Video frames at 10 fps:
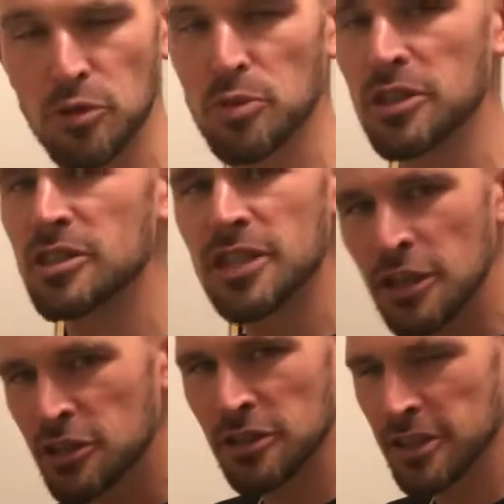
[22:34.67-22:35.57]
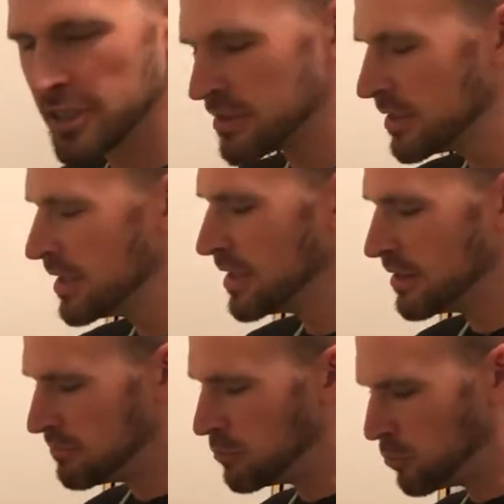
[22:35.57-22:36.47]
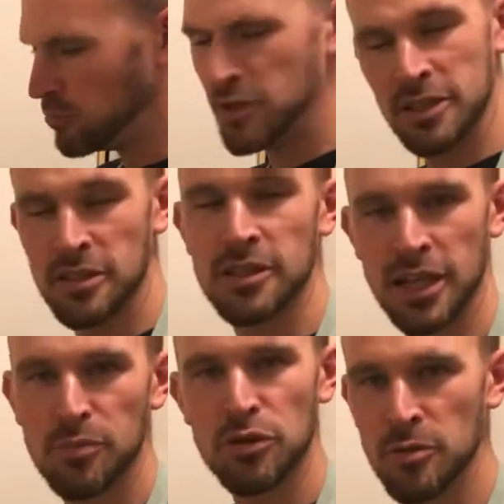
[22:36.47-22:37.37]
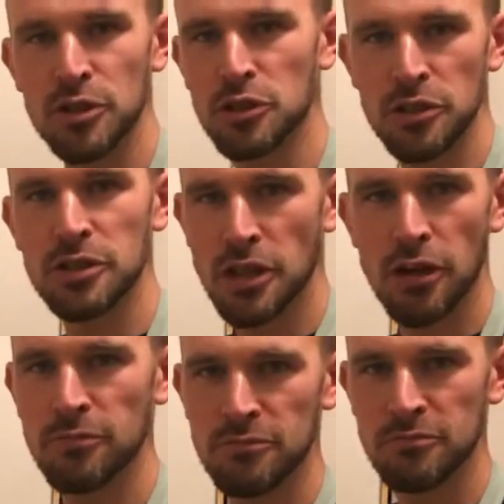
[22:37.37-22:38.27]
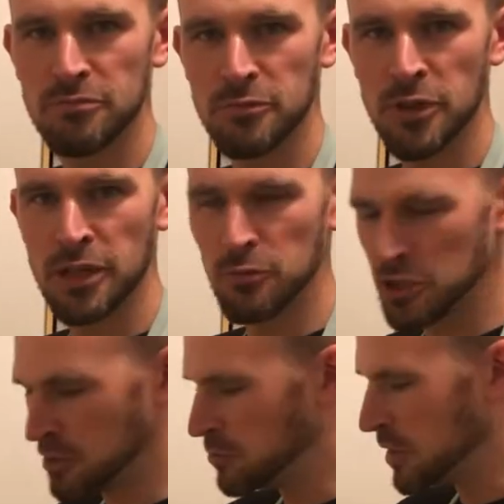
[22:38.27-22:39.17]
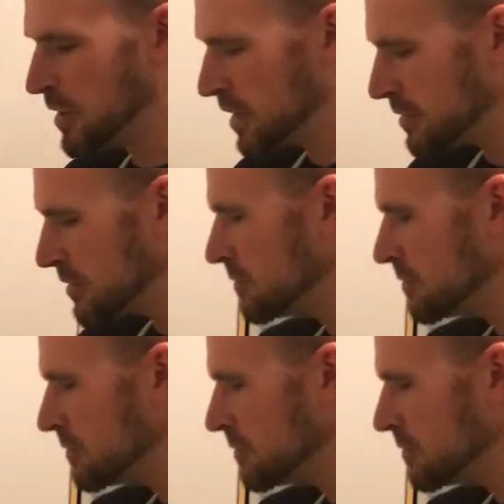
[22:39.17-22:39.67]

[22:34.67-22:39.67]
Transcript: But essentially, this is like pretty much good to go, right? Which is really nice,